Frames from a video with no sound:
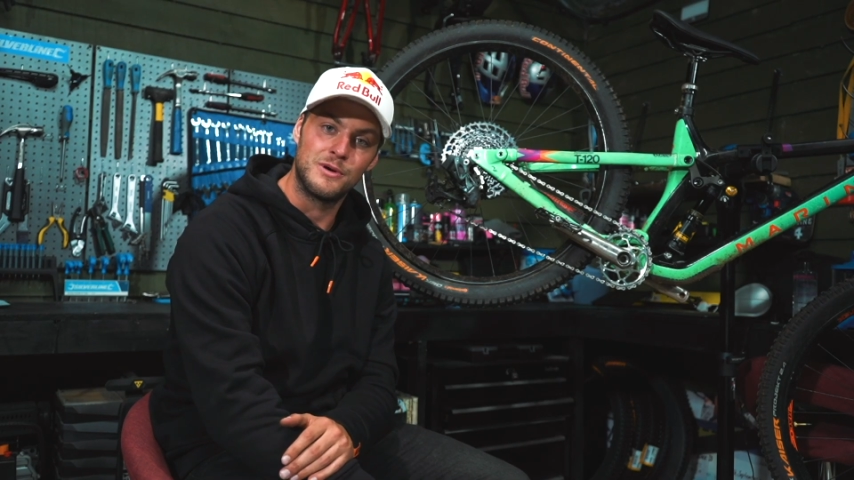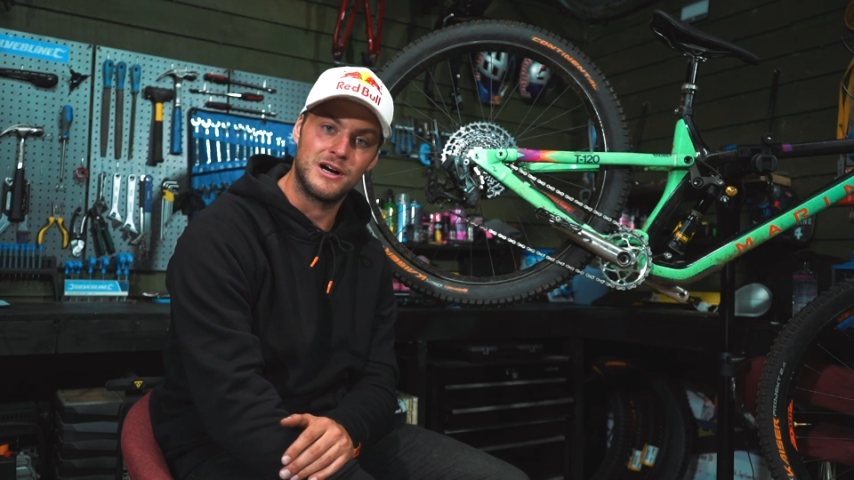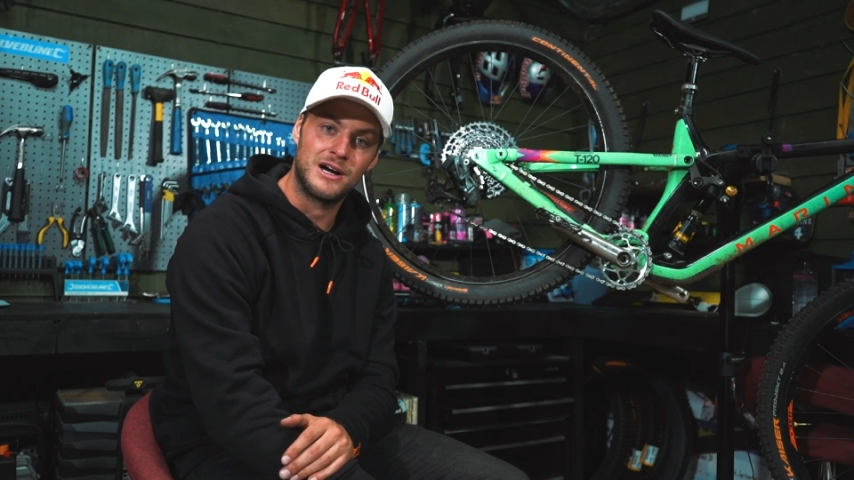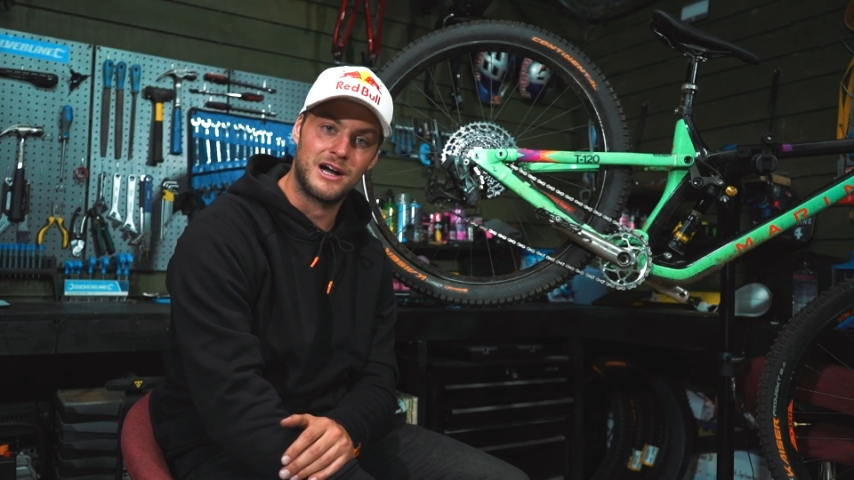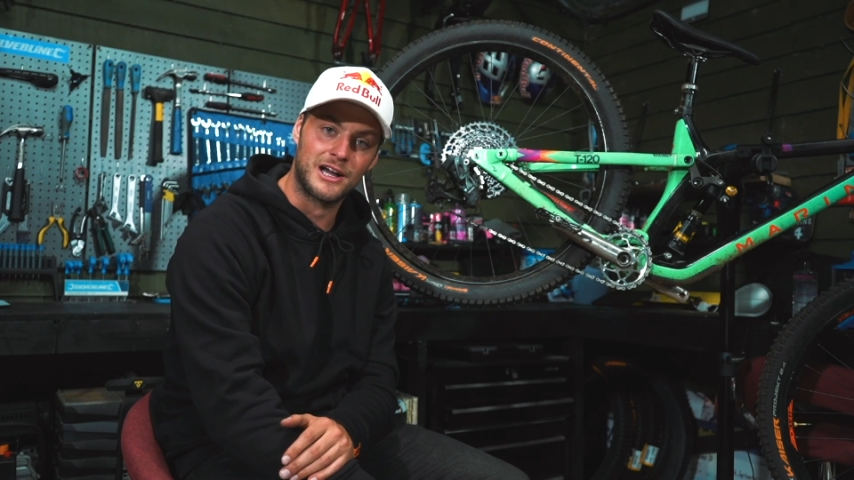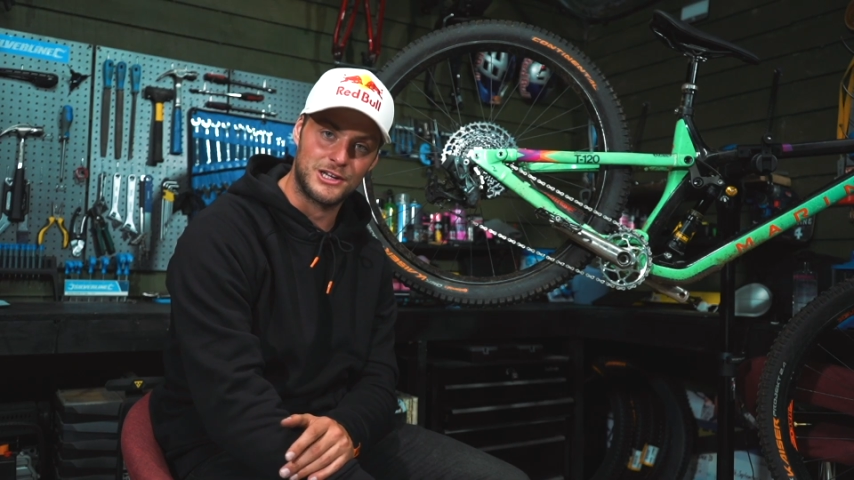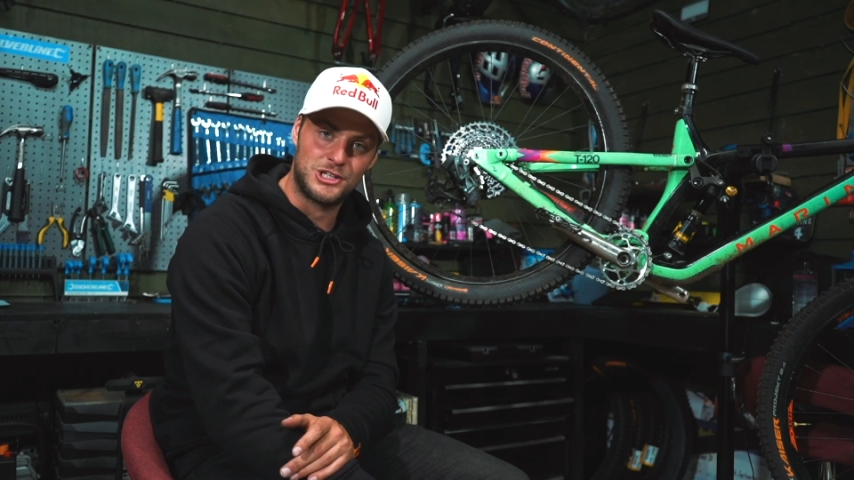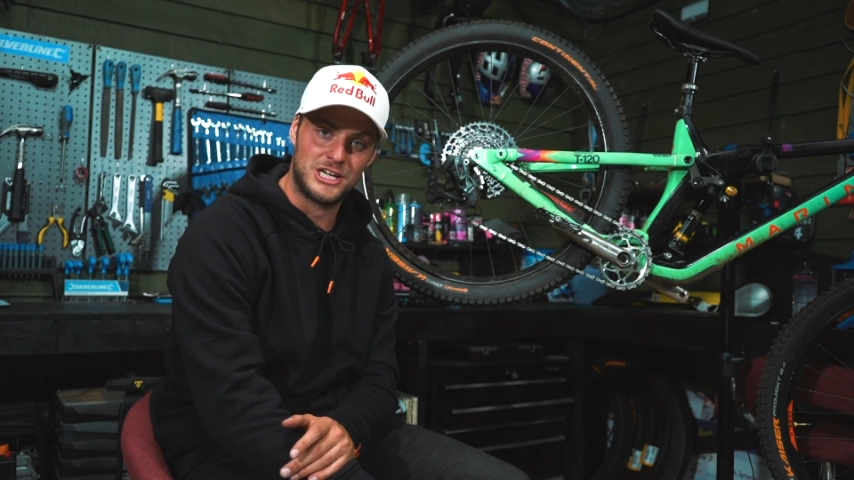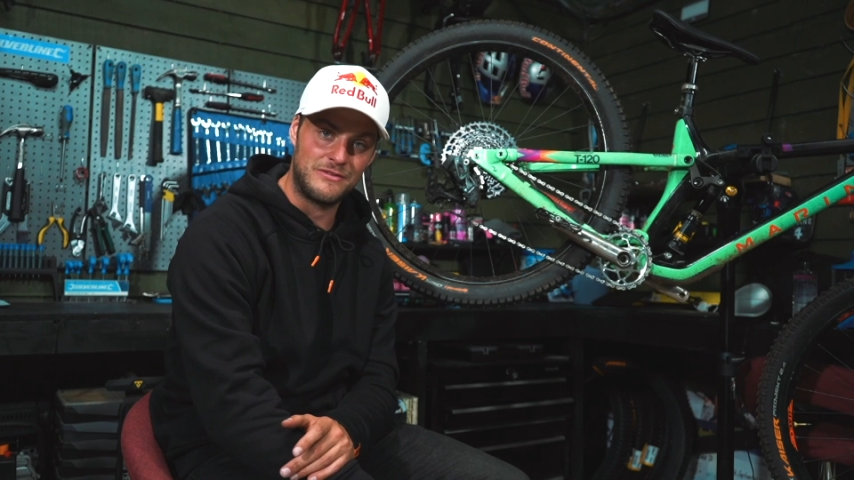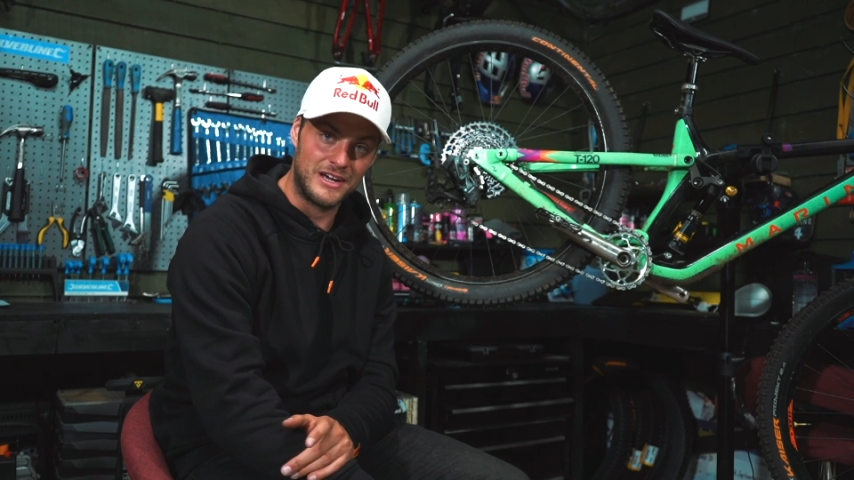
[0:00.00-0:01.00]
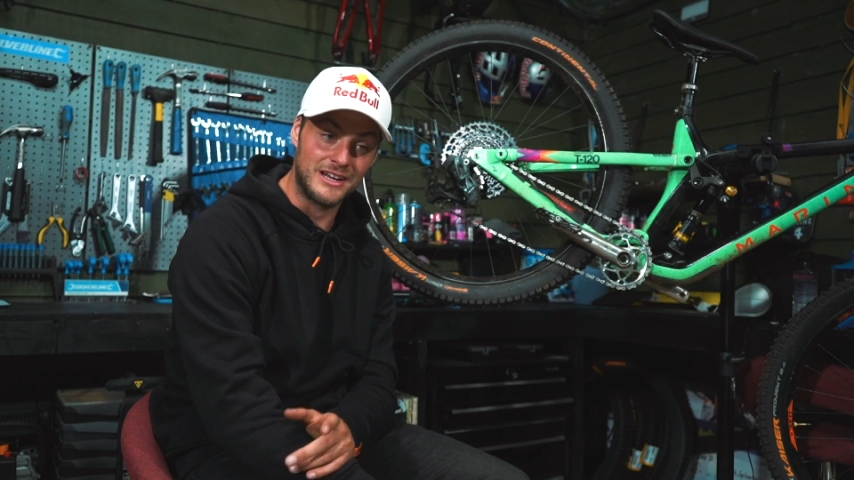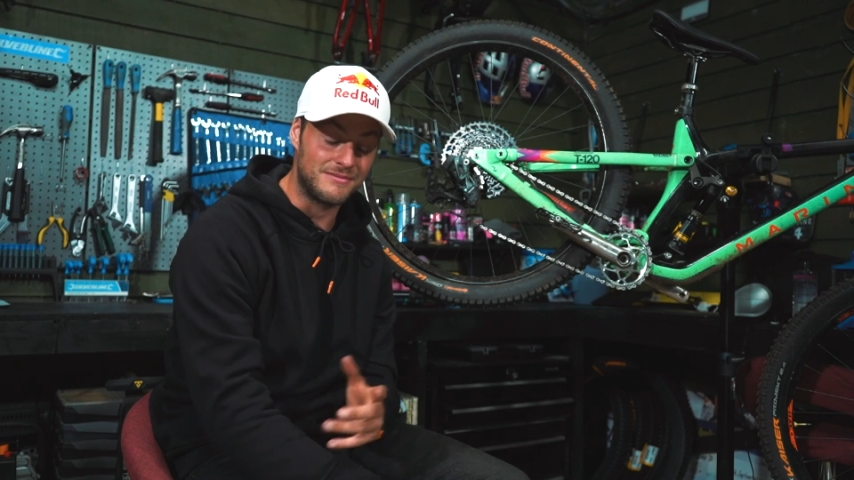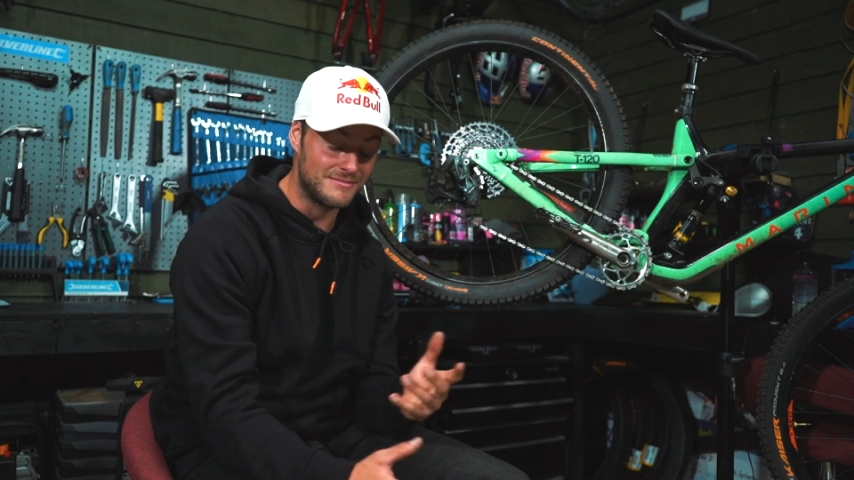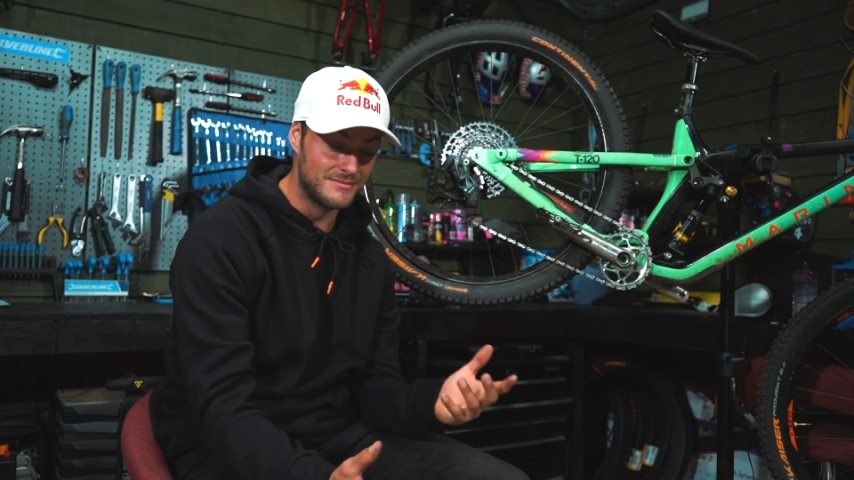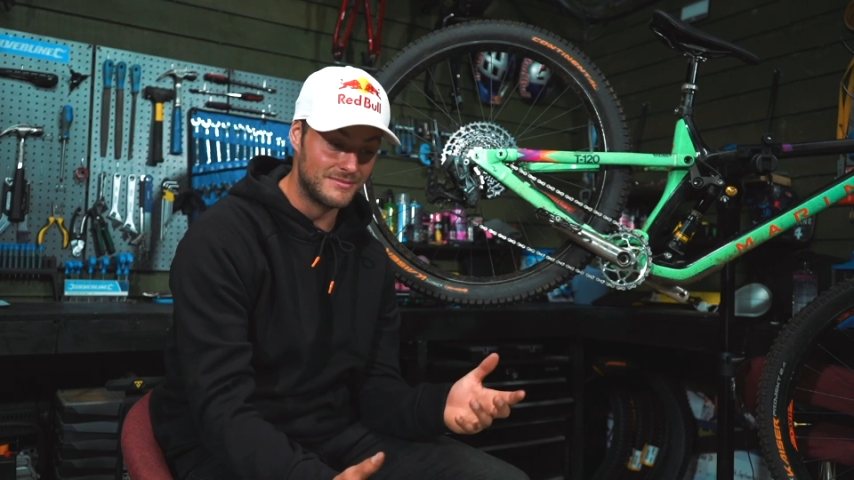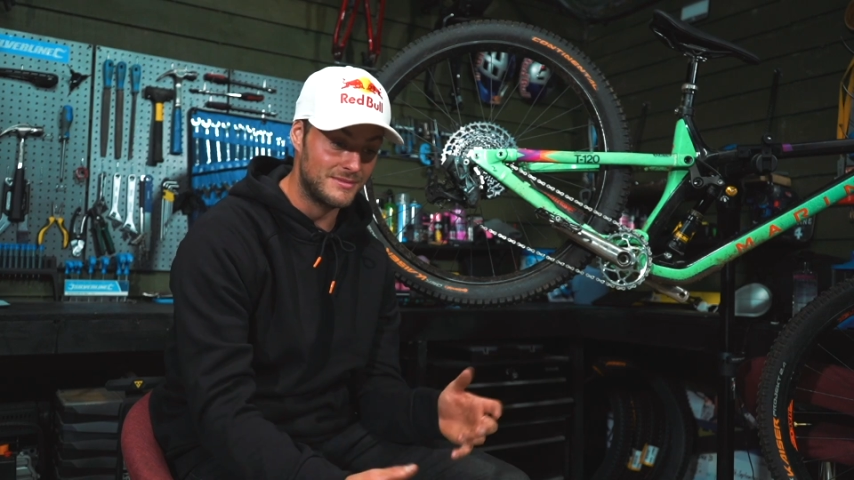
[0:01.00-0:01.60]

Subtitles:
but I can achieve it in